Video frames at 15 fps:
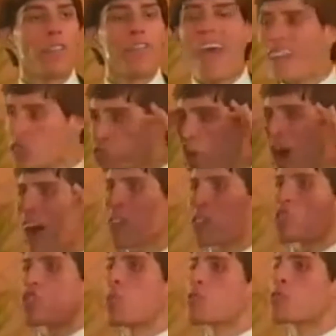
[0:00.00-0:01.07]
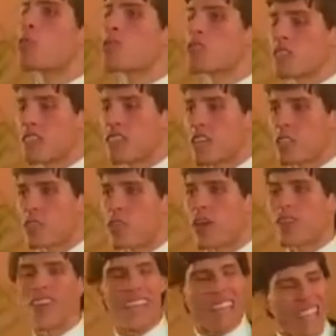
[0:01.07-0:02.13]
That's why they're so much more
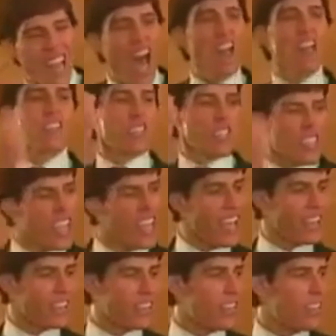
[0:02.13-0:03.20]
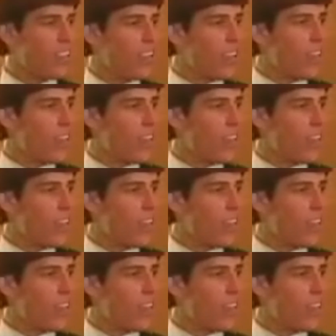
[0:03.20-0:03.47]
successful. I thought, knowledge is it.